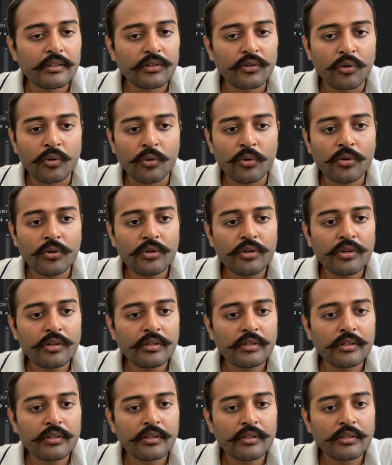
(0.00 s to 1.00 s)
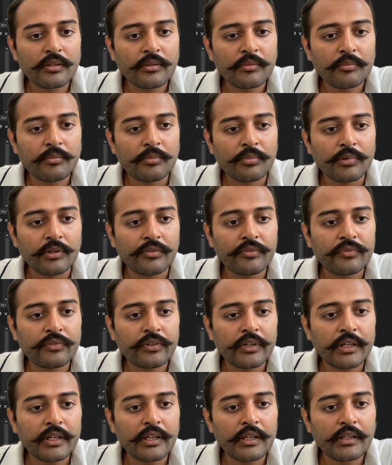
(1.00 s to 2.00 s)
code.
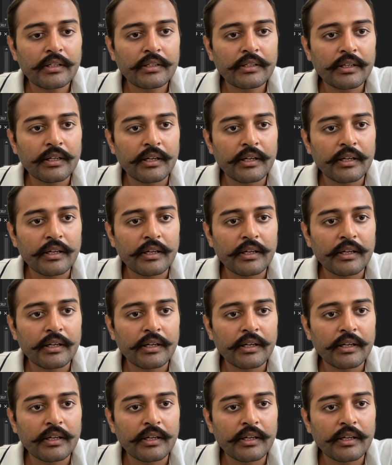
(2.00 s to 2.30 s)
Perfect.